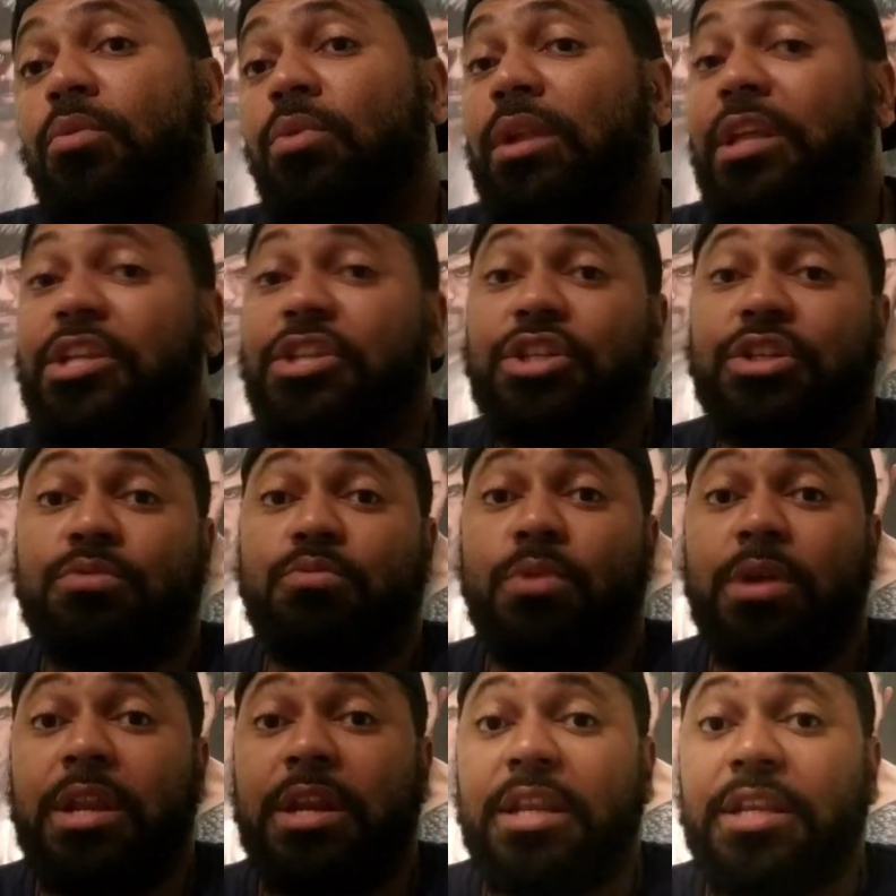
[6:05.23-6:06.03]
Well, it
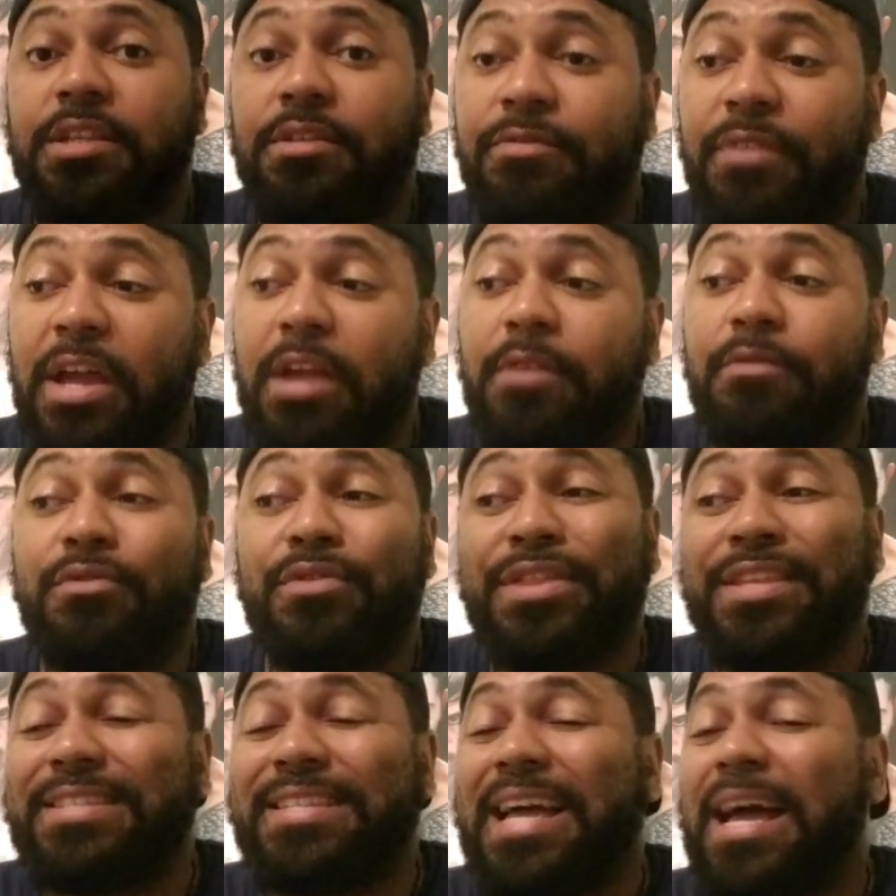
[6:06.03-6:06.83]
just went in his
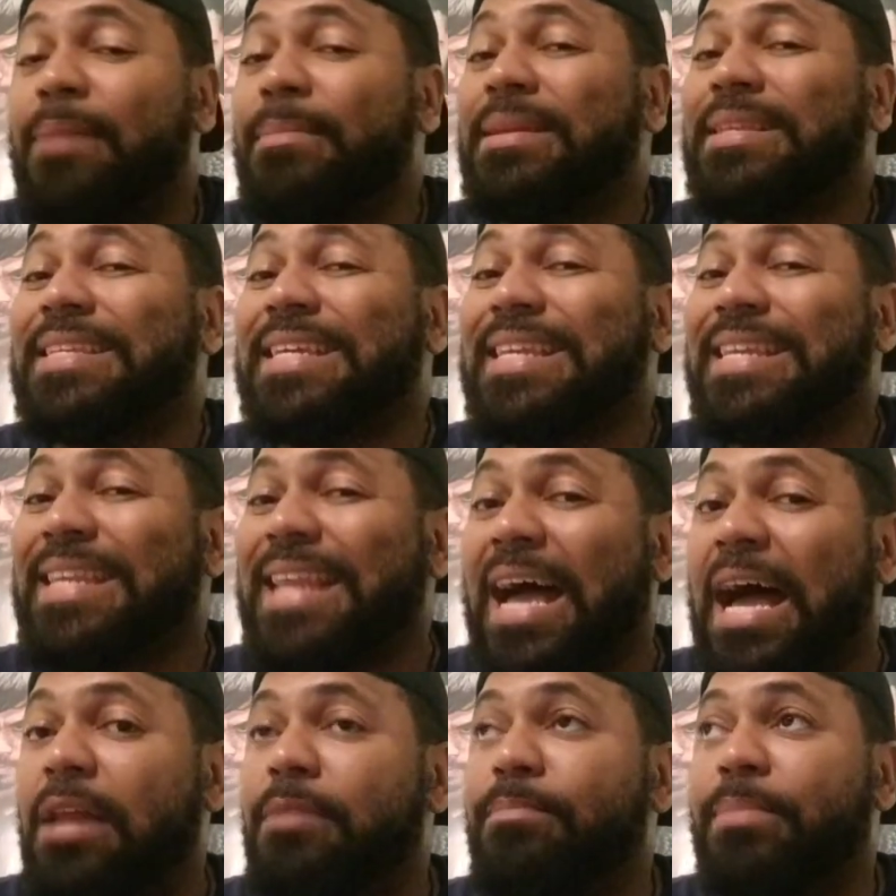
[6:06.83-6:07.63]
favor. This time it did
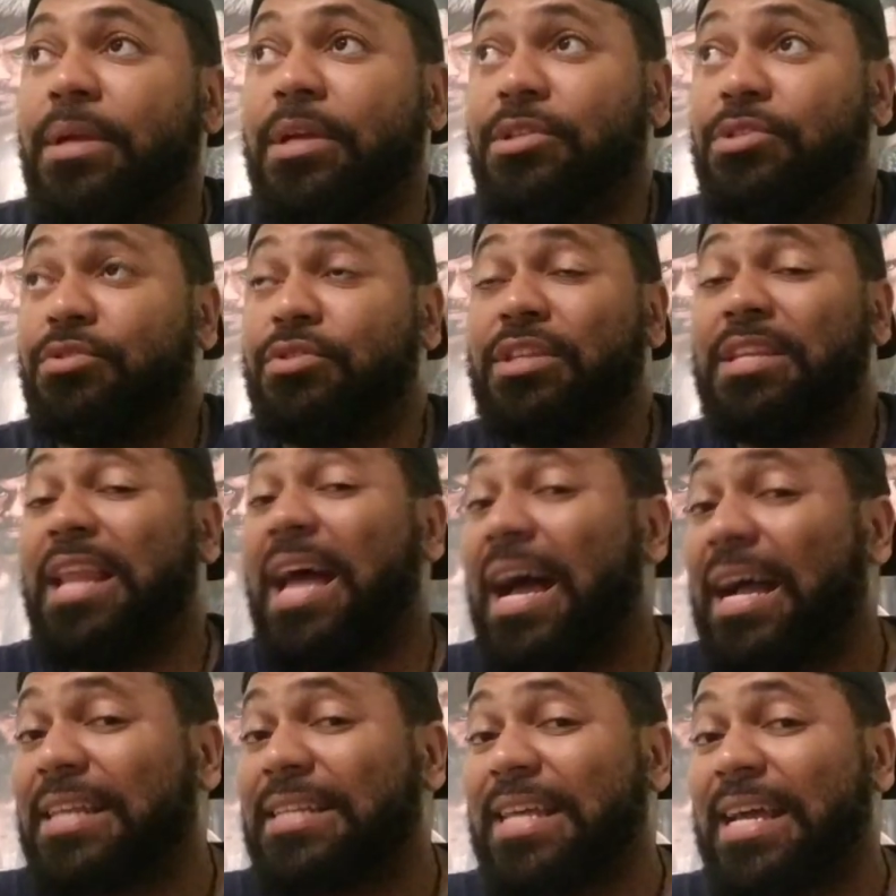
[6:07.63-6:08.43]
not because of the
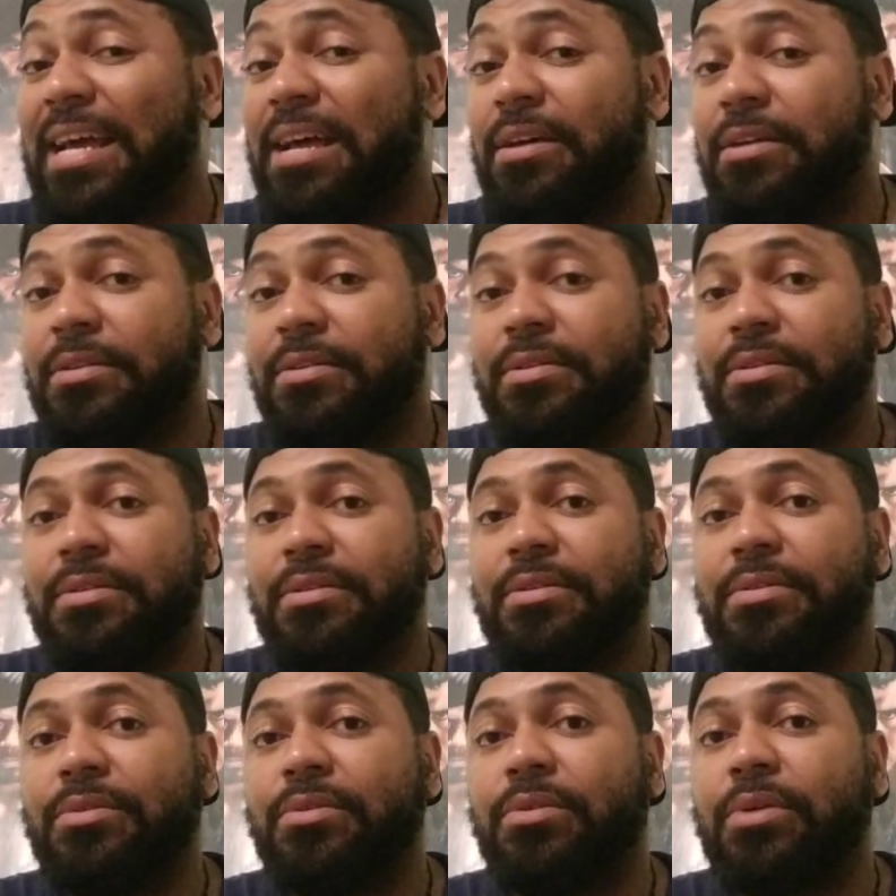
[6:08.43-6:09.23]
knockdown.
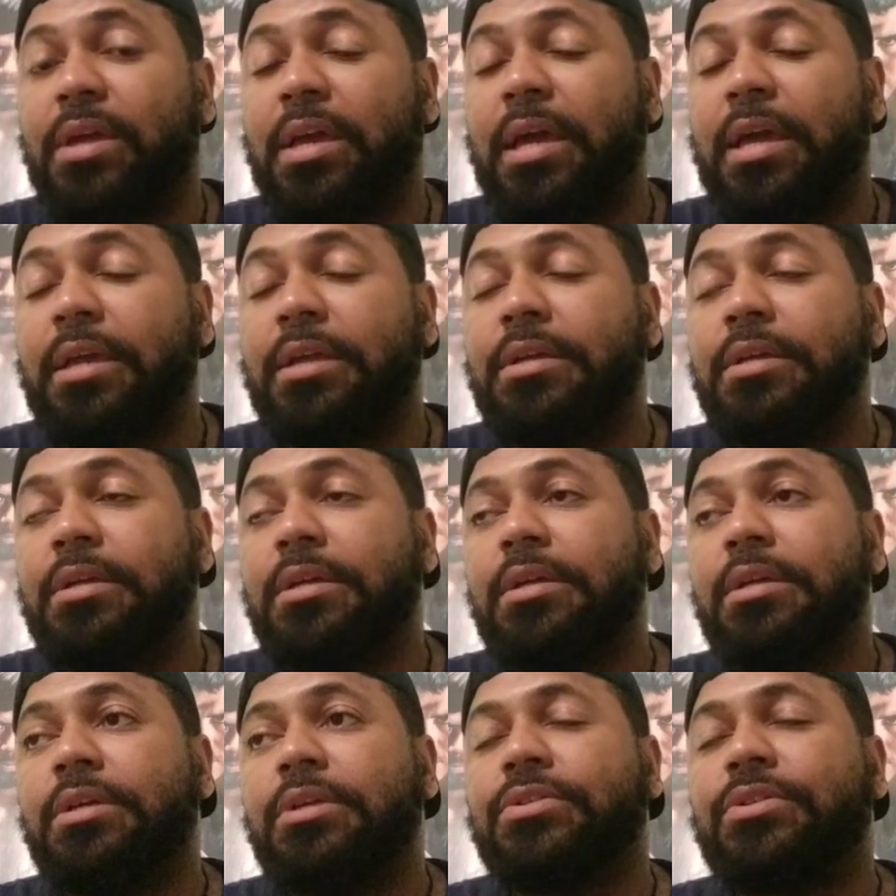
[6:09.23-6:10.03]
Okay.
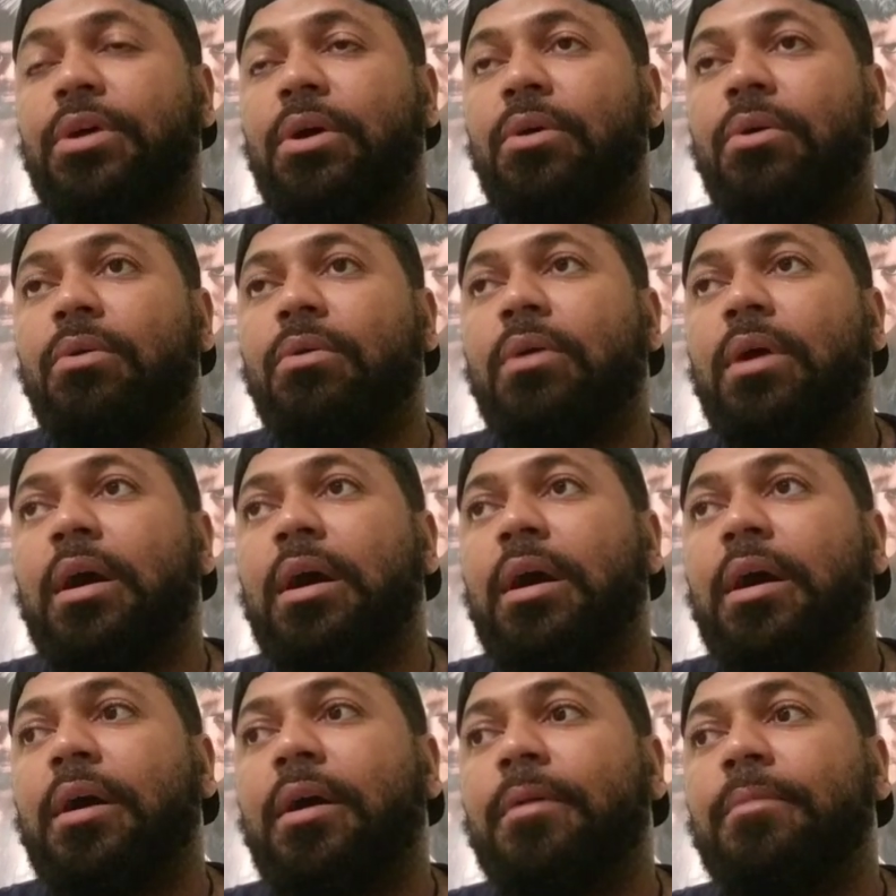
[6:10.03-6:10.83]
So,
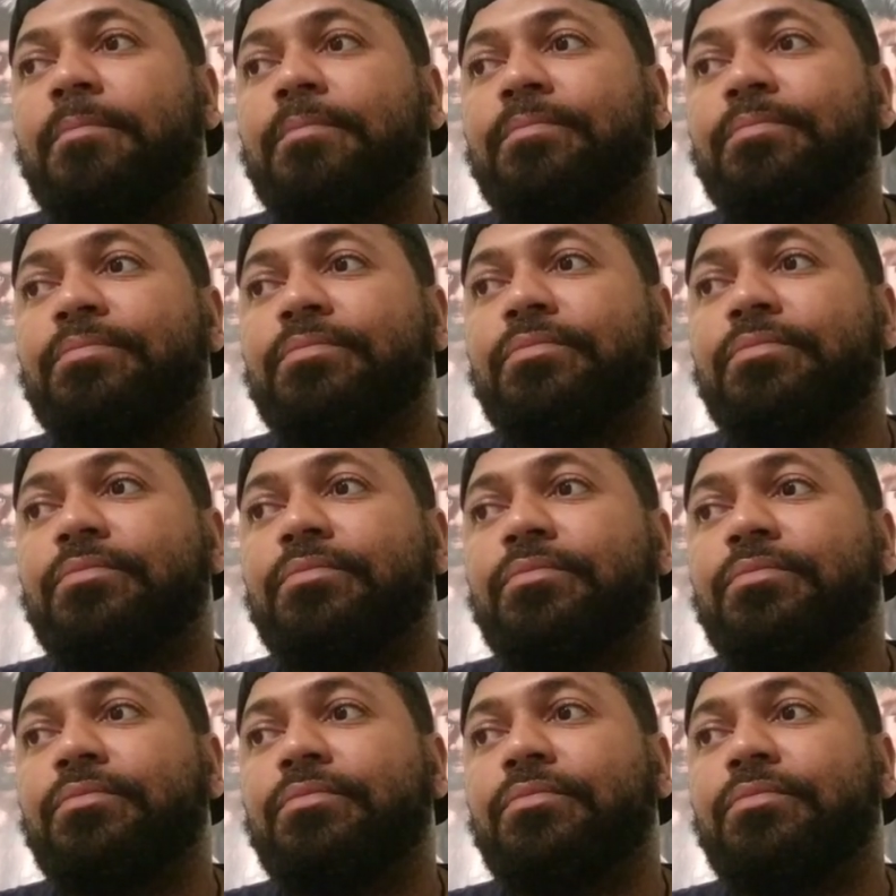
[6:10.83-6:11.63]
um,
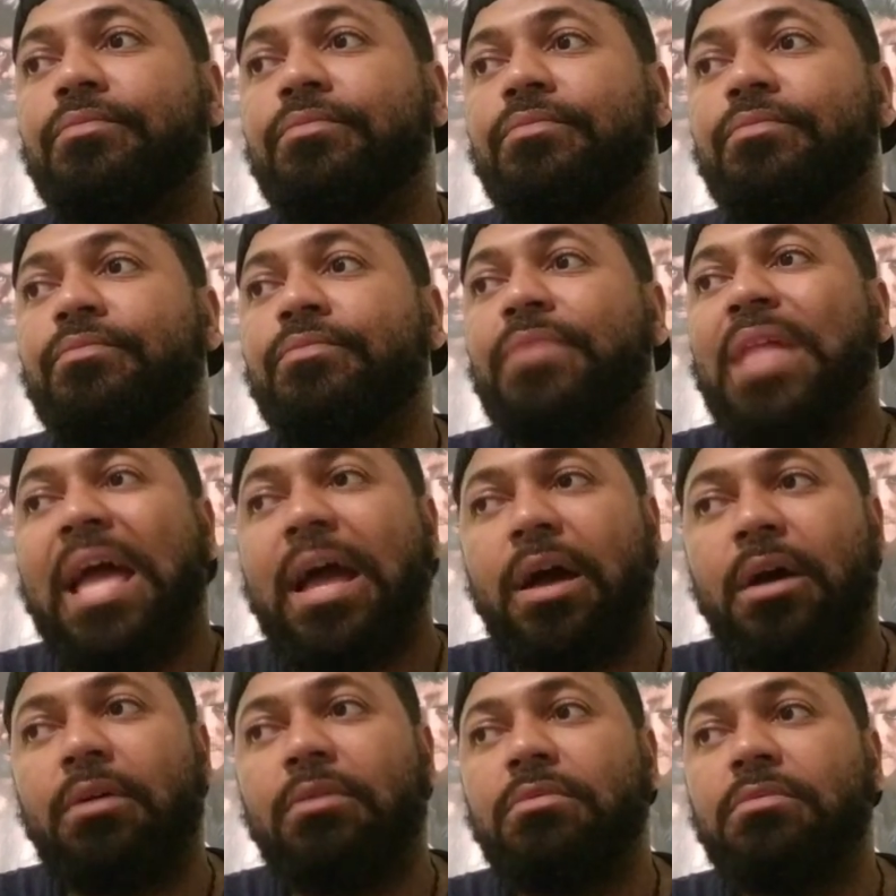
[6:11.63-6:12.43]

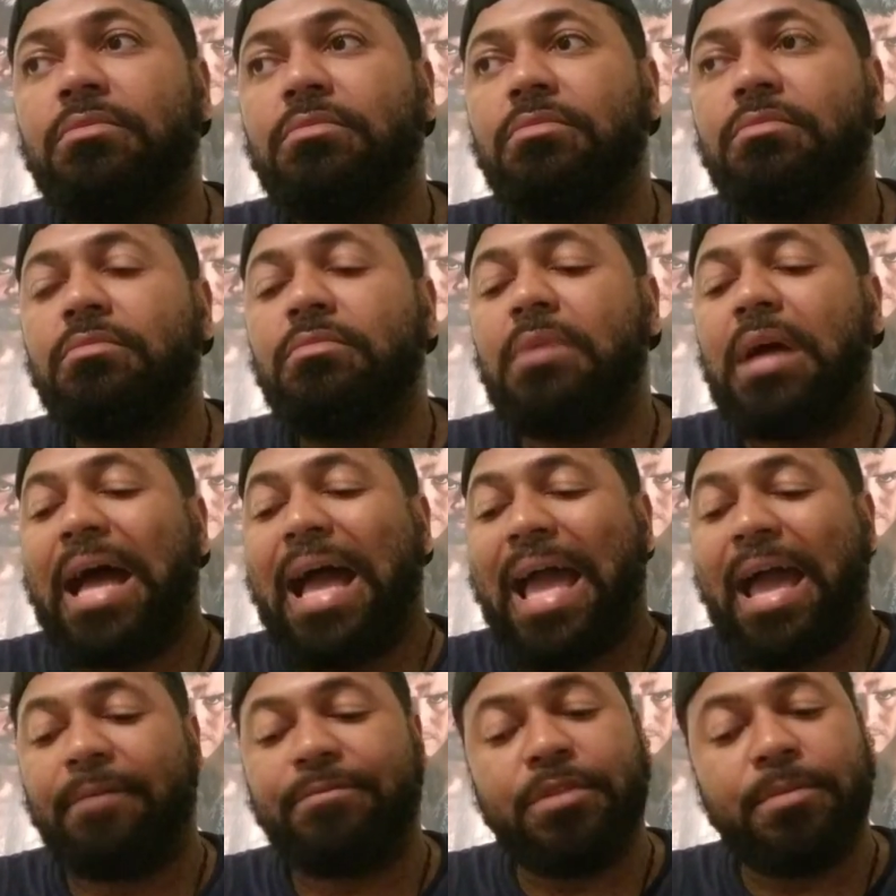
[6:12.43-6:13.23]
now,
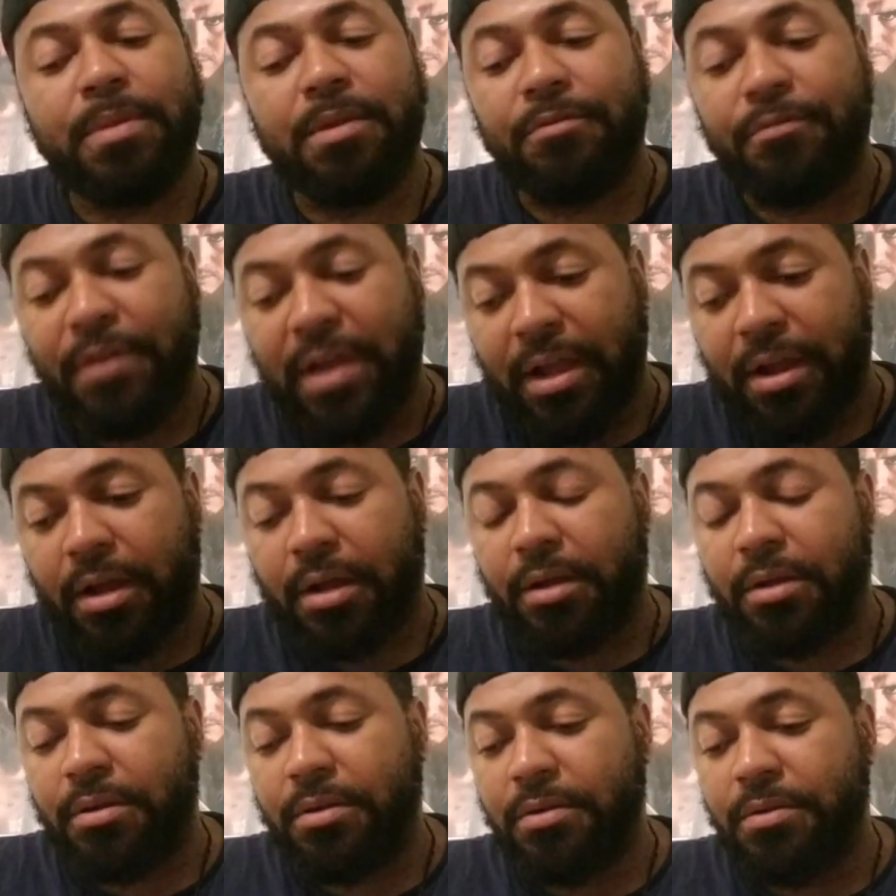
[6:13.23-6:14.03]
I have to be
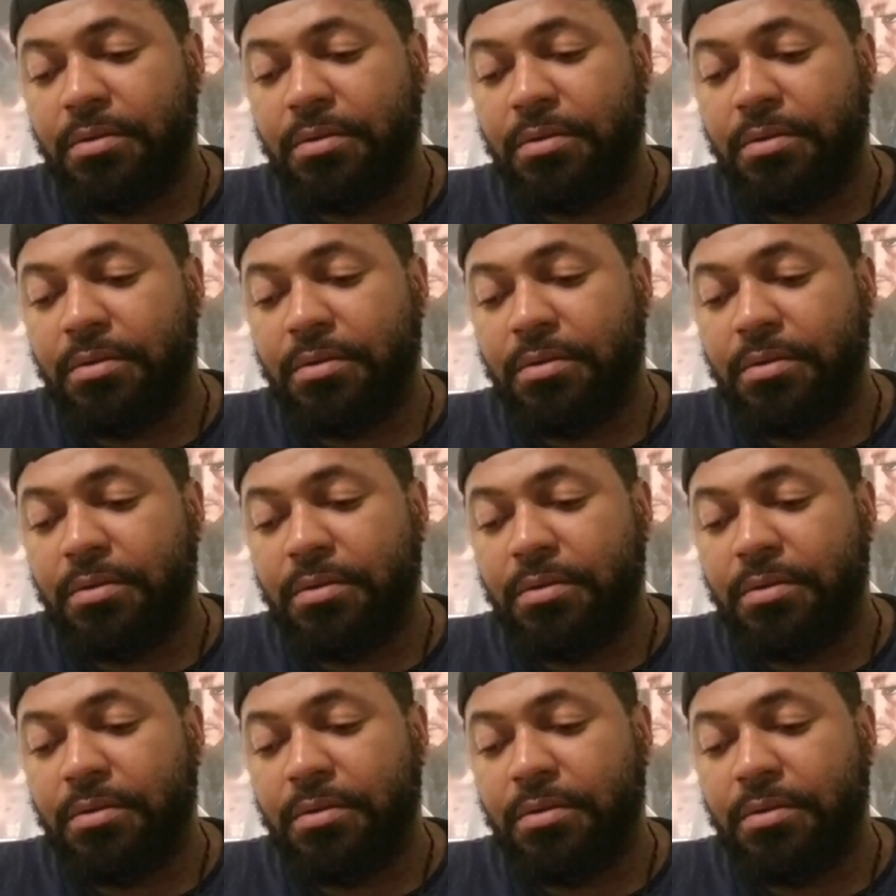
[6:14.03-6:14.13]
fair.